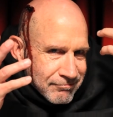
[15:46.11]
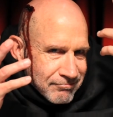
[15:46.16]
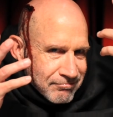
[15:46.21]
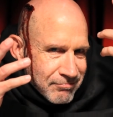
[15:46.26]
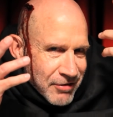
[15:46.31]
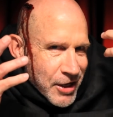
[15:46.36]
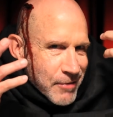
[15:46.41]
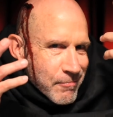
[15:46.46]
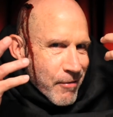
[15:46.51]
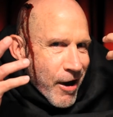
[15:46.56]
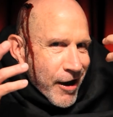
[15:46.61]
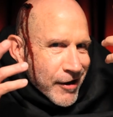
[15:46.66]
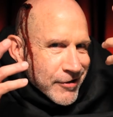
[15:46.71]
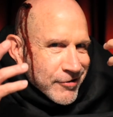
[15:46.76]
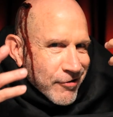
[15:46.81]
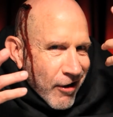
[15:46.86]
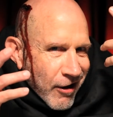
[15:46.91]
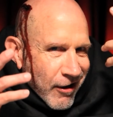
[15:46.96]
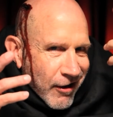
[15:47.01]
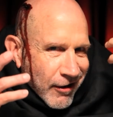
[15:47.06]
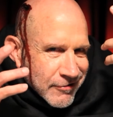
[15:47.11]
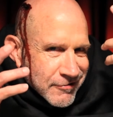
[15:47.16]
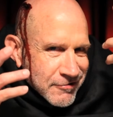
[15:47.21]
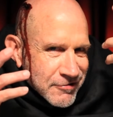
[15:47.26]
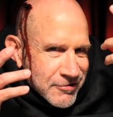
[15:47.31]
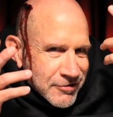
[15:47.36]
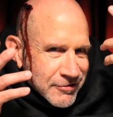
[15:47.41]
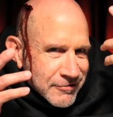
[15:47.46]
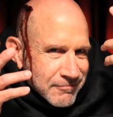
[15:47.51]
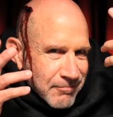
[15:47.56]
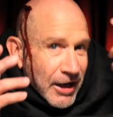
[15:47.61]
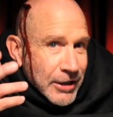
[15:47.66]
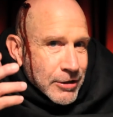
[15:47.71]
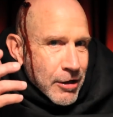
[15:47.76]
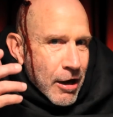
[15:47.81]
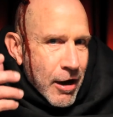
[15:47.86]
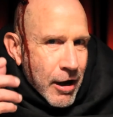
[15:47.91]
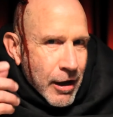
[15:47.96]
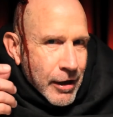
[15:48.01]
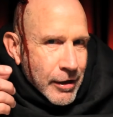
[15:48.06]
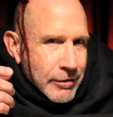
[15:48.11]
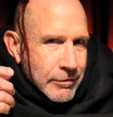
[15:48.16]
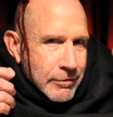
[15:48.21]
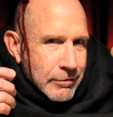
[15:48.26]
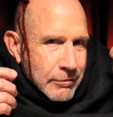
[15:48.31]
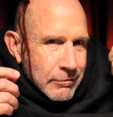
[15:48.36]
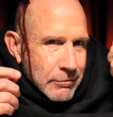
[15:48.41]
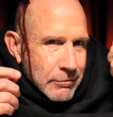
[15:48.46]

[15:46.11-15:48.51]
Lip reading: be my gods, my guide.